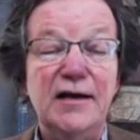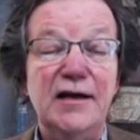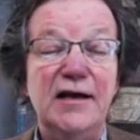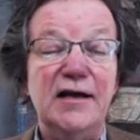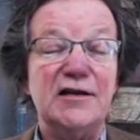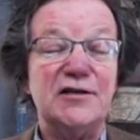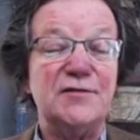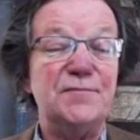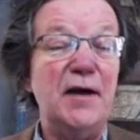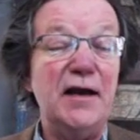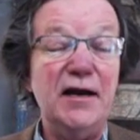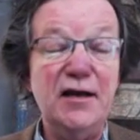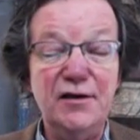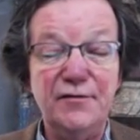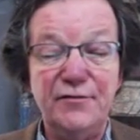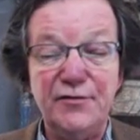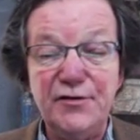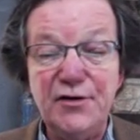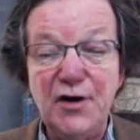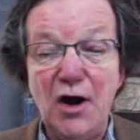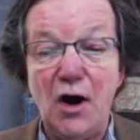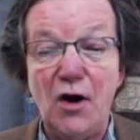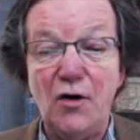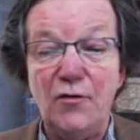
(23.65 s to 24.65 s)
As many of you
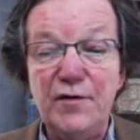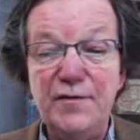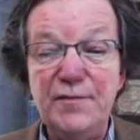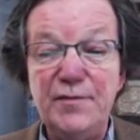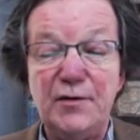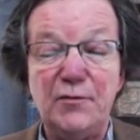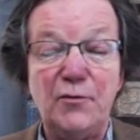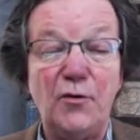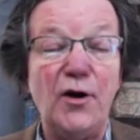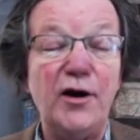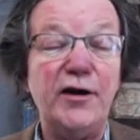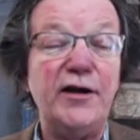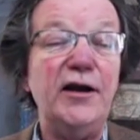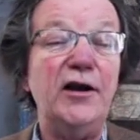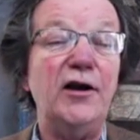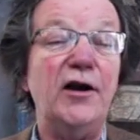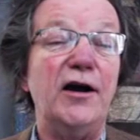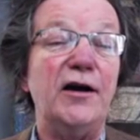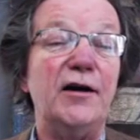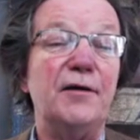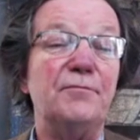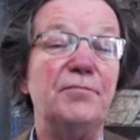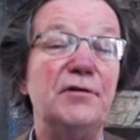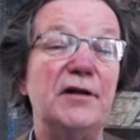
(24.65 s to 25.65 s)
know, we've been working
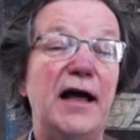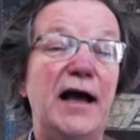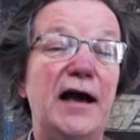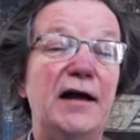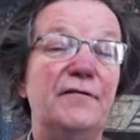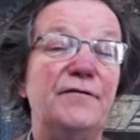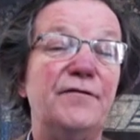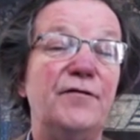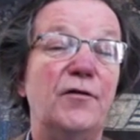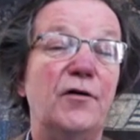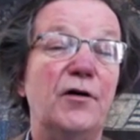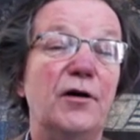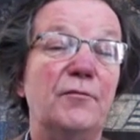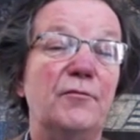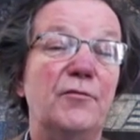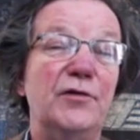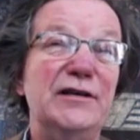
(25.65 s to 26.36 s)
on a platform.